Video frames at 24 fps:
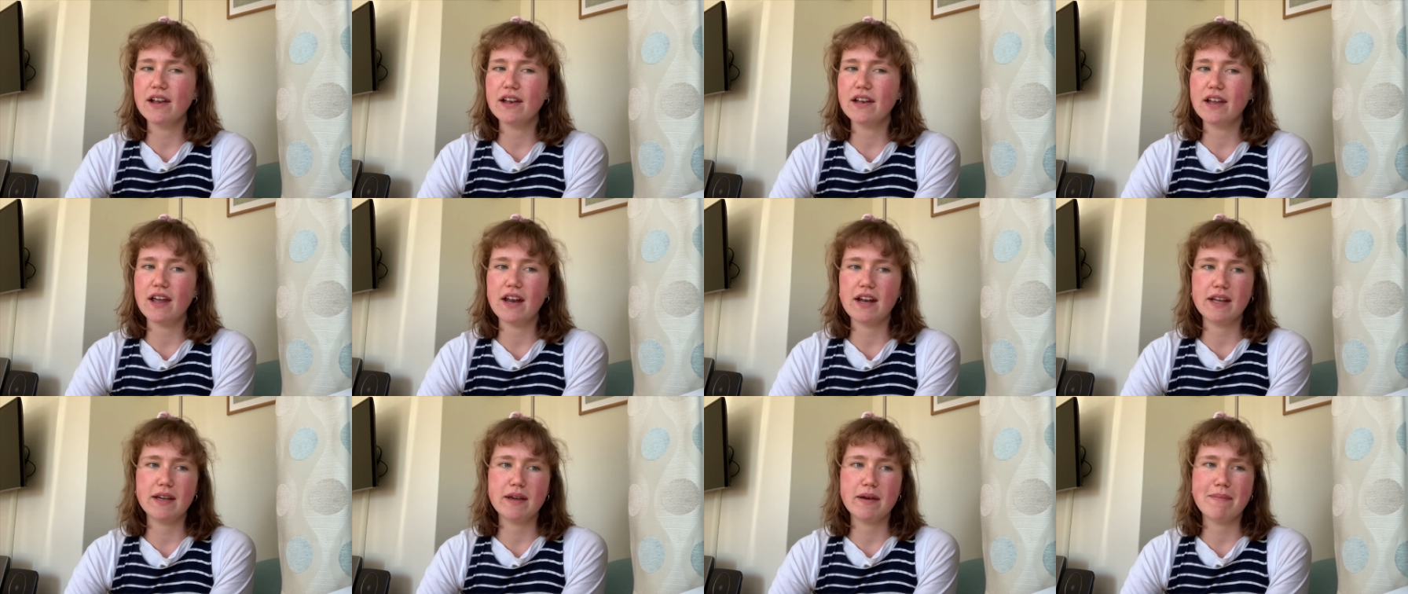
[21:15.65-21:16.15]

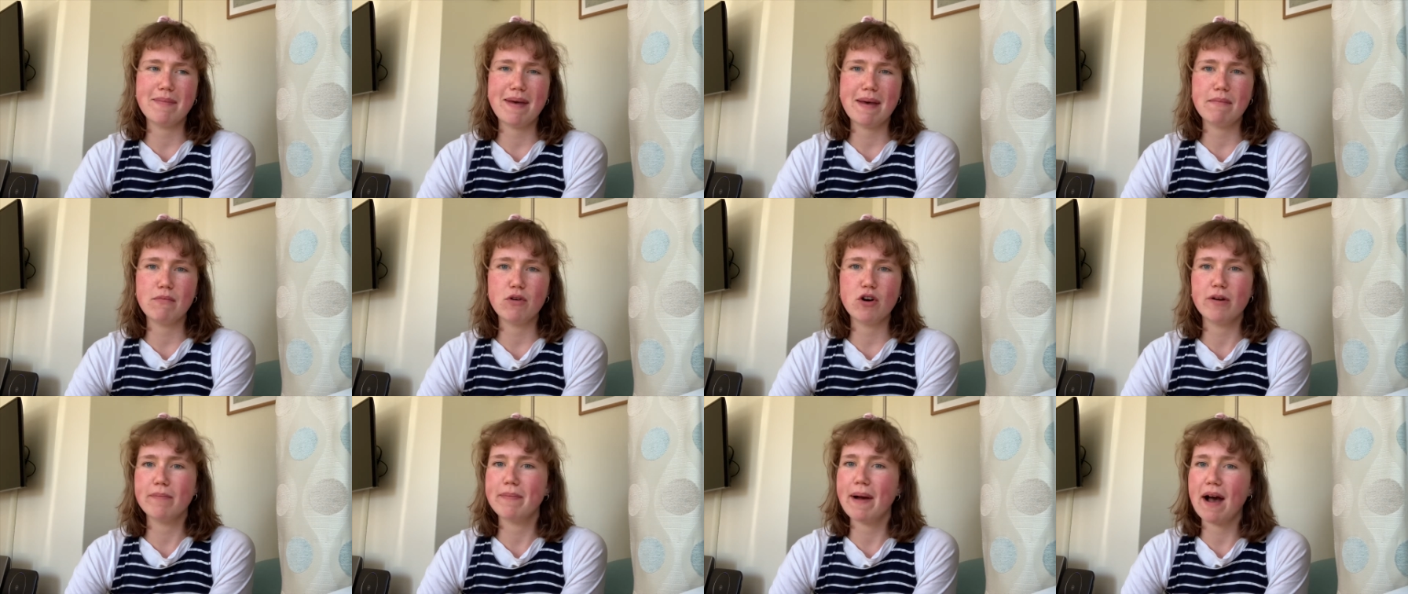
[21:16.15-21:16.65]
learning a bit
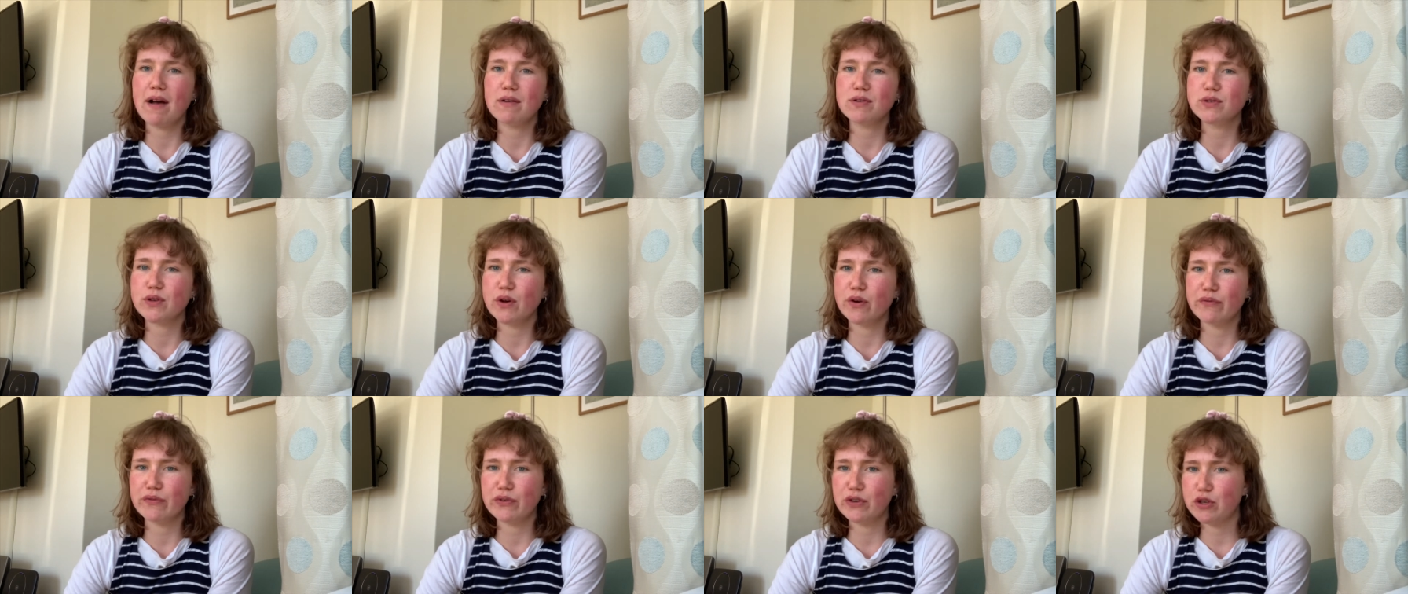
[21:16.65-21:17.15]
more about
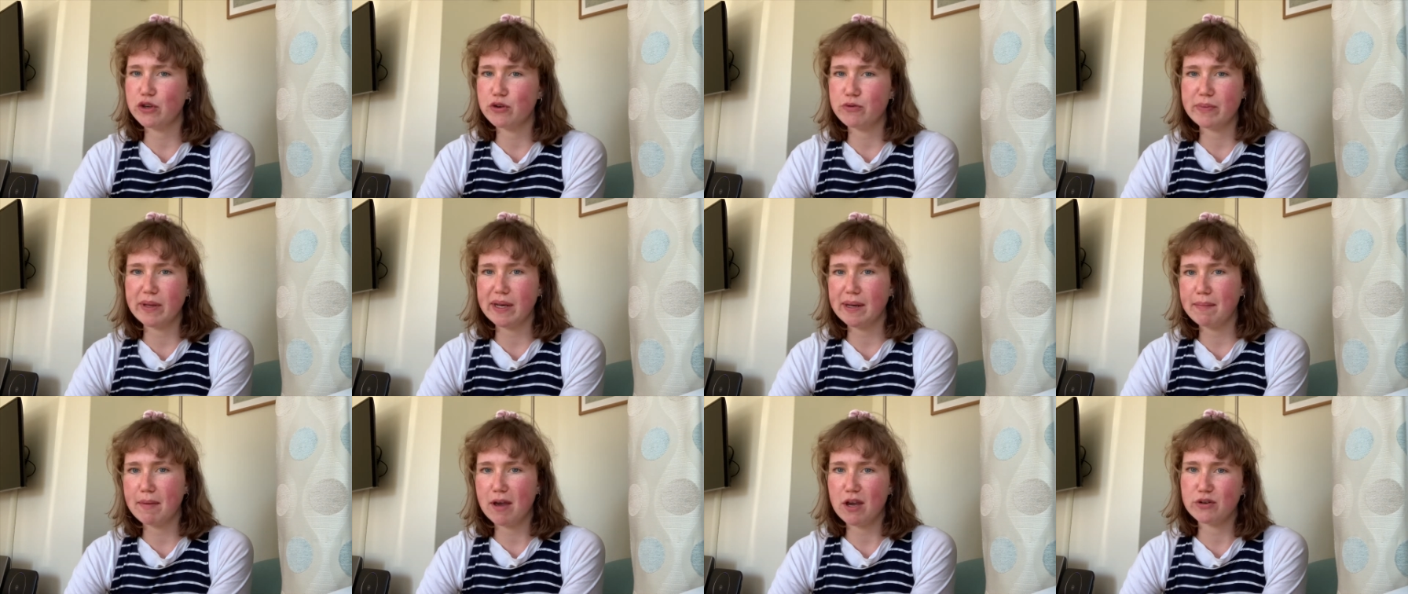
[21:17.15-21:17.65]
sort of
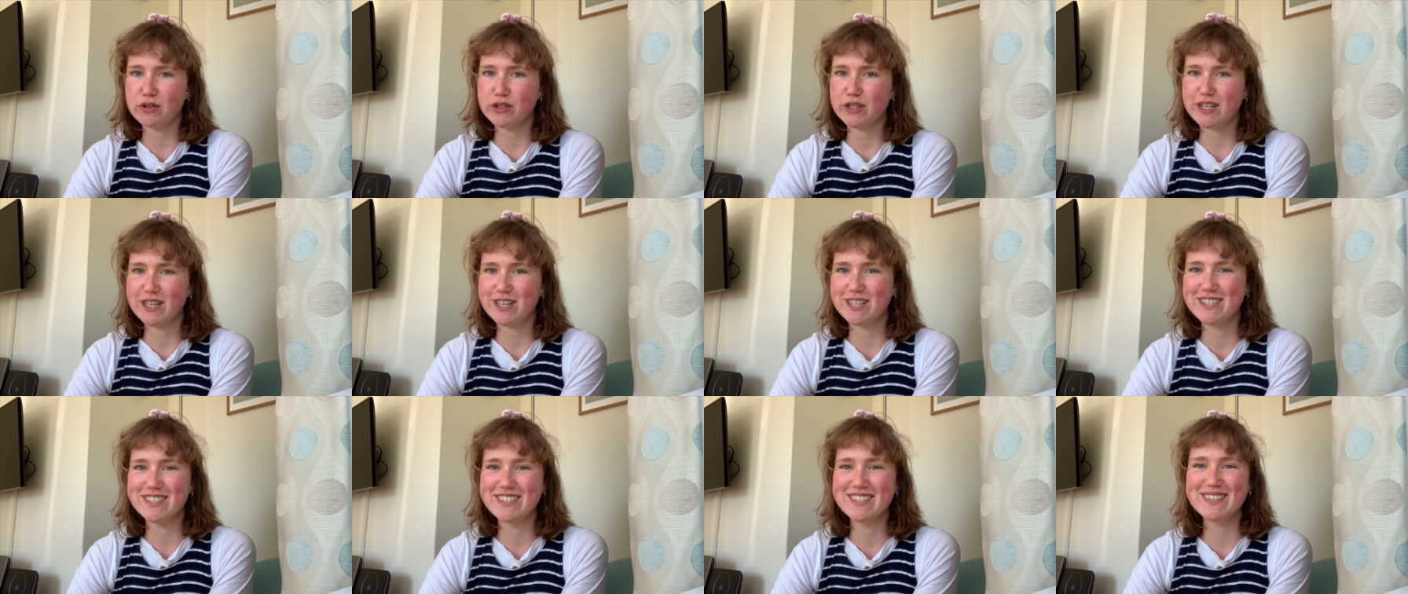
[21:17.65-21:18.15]
human
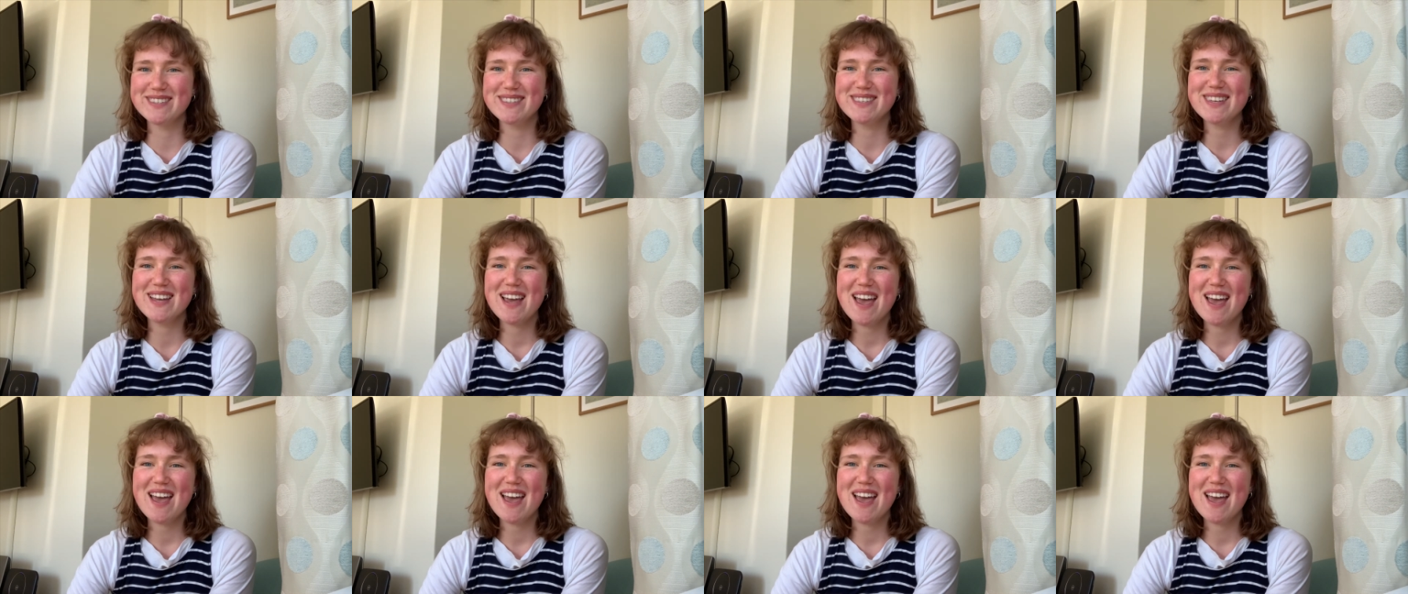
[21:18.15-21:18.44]
emotions.